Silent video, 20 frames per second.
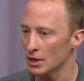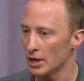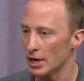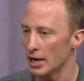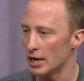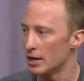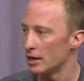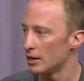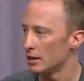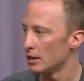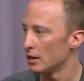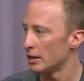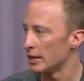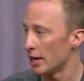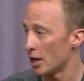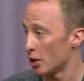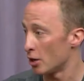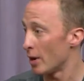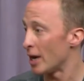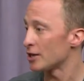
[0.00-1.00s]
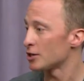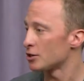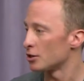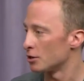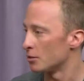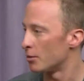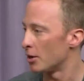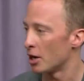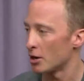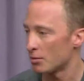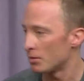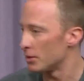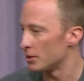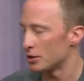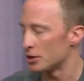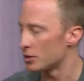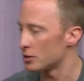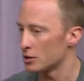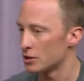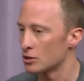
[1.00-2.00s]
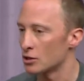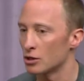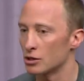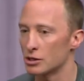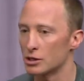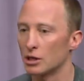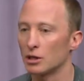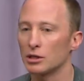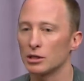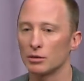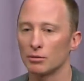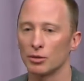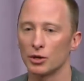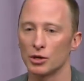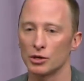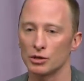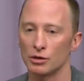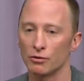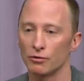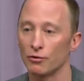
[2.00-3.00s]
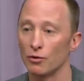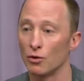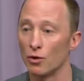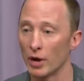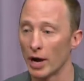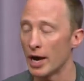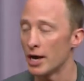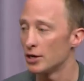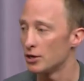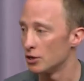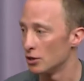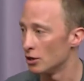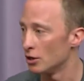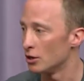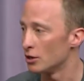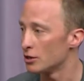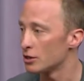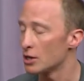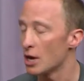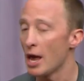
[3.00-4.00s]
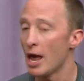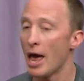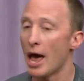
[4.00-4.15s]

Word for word: in the AeroAstro department just as a consulting person for 8 years.